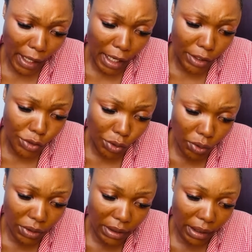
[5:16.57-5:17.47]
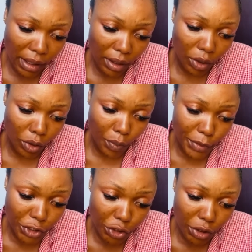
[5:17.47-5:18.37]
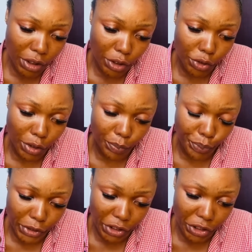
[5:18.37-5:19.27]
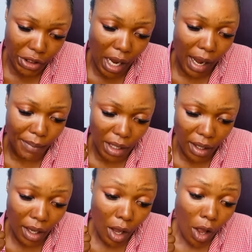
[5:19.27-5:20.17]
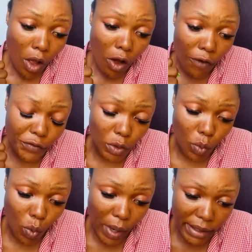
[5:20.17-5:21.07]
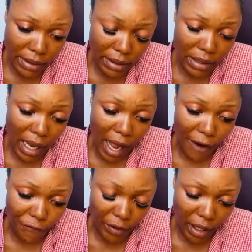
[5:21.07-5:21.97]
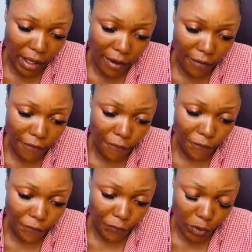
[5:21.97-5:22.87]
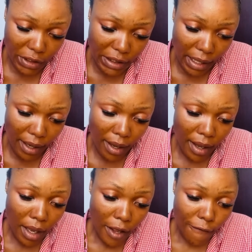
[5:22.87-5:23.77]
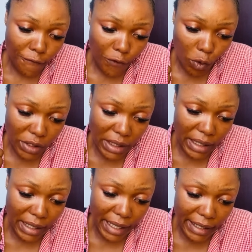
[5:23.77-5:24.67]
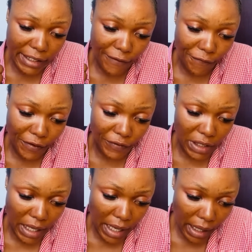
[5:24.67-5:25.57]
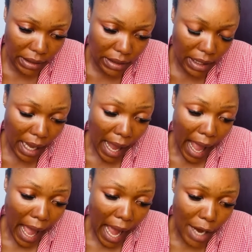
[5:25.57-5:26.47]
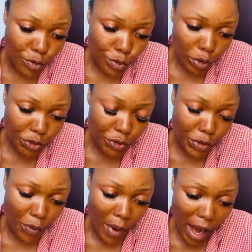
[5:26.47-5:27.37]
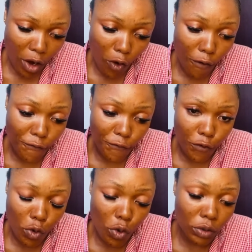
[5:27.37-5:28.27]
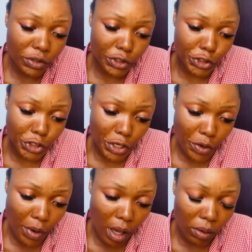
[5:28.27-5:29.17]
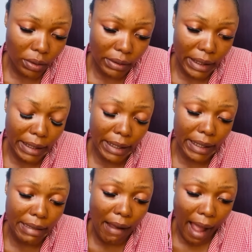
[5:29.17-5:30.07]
a soldier commissioned into the British Army of the West African Frontier Force in 1958 and rose to the rank of full general in the